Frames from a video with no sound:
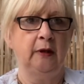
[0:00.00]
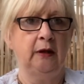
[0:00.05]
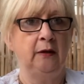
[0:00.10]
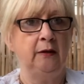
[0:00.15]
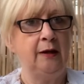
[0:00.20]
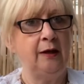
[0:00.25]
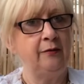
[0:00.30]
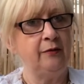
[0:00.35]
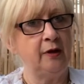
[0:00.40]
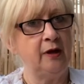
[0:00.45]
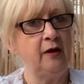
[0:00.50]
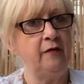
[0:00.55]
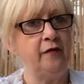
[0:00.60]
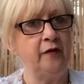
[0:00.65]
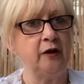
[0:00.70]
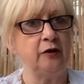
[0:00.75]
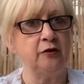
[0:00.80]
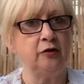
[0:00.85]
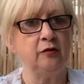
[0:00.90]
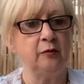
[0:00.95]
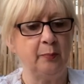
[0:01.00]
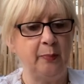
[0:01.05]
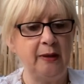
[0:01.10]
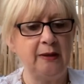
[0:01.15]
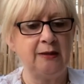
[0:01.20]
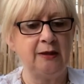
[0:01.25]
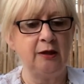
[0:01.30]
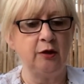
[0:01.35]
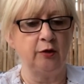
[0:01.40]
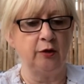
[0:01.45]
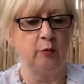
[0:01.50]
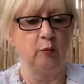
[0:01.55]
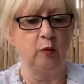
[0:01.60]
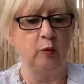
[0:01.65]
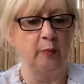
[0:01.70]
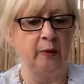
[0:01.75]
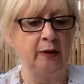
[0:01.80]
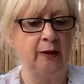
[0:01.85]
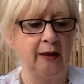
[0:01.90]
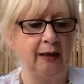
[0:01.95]
Now the governor took pity on the
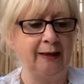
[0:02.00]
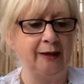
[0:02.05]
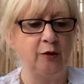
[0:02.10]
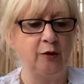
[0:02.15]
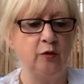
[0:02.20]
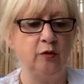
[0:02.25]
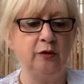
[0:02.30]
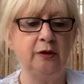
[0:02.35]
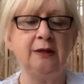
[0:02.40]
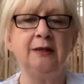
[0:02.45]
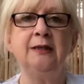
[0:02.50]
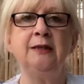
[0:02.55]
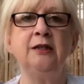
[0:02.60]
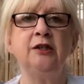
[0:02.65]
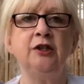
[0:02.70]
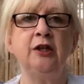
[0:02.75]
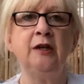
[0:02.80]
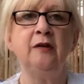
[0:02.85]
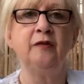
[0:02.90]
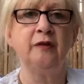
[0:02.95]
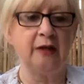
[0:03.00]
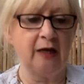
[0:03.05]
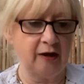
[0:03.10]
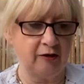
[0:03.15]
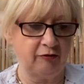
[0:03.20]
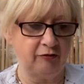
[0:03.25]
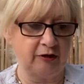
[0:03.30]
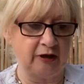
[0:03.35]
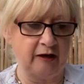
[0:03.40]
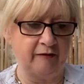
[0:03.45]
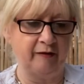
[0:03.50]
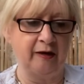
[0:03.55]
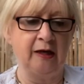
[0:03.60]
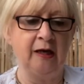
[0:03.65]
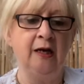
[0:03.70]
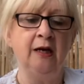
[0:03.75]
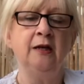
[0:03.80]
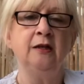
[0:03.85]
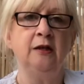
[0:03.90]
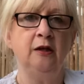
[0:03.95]
woman and he ordered his chief secretary
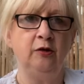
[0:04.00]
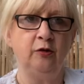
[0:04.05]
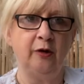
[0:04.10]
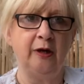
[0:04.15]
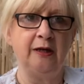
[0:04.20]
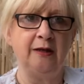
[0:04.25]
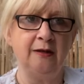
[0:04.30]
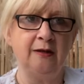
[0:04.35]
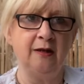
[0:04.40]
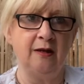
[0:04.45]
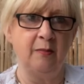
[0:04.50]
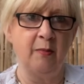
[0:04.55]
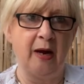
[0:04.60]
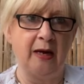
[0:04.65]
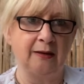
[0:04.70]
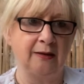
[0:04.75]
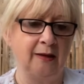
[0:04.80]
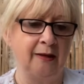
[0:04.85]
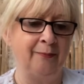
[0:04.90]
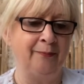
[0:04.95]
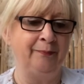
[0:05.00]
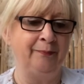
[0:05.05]
to look into the matter